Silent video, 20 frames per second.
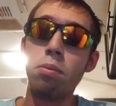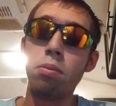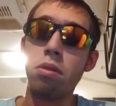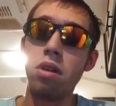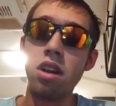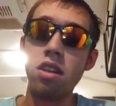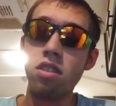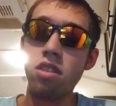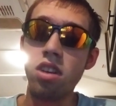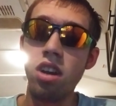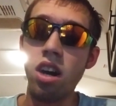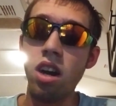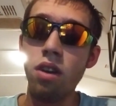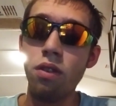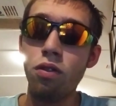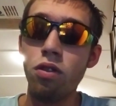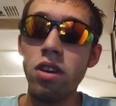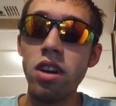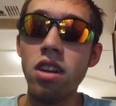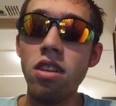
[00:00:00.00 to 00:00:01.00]
press
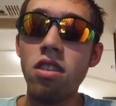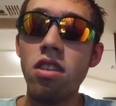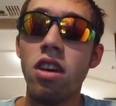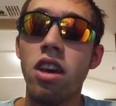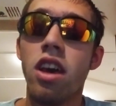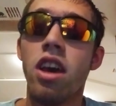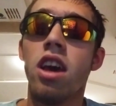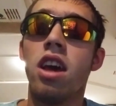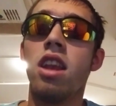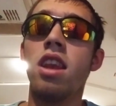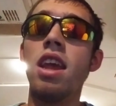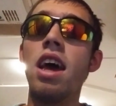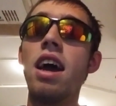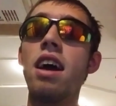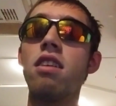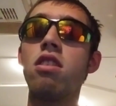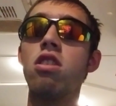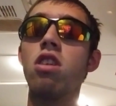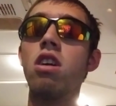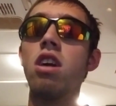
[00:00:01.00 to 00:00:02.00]
conference,
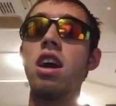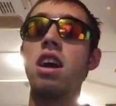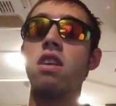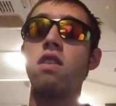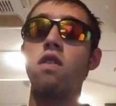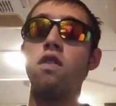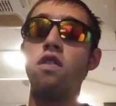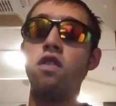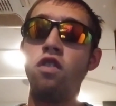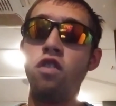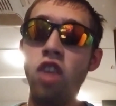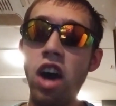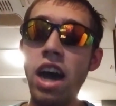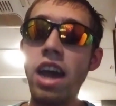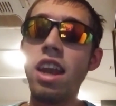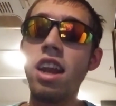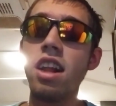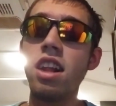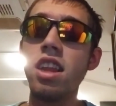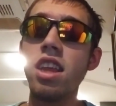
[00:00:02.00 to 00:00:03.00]
NASCAR has
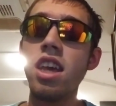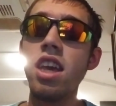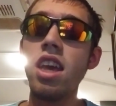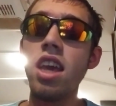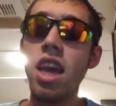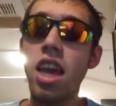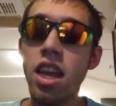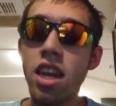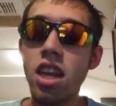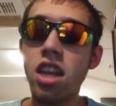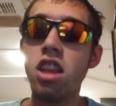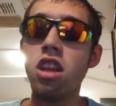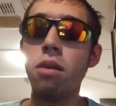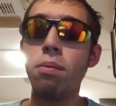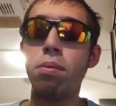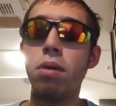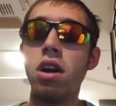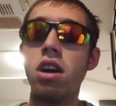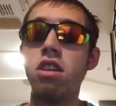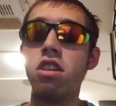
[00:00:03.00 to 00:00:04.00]
finally ended their
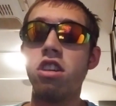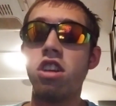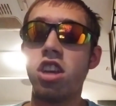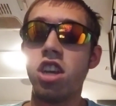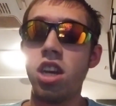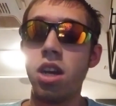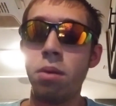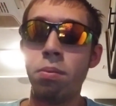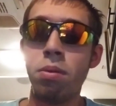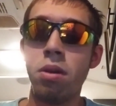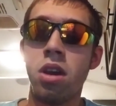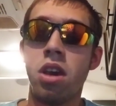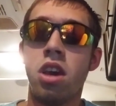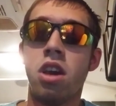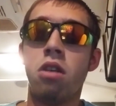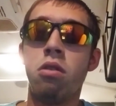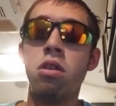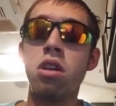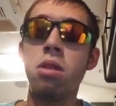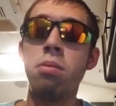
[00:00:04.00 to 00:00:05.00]
partnership
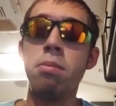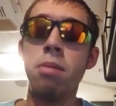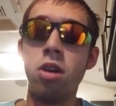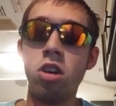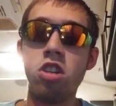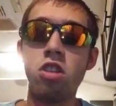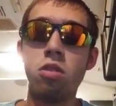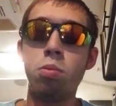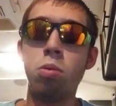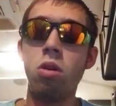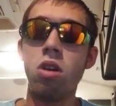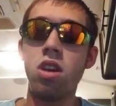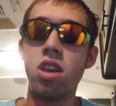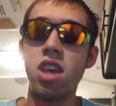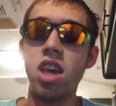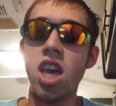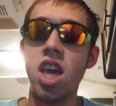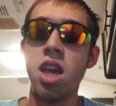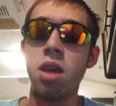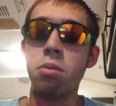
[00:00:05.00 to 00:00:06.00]
with Motorsport
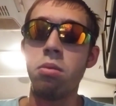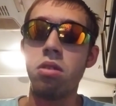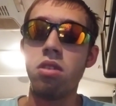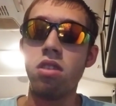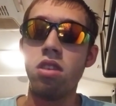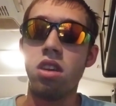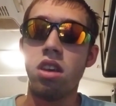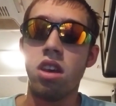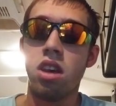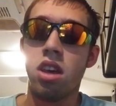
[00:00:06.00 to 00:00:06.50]
Games.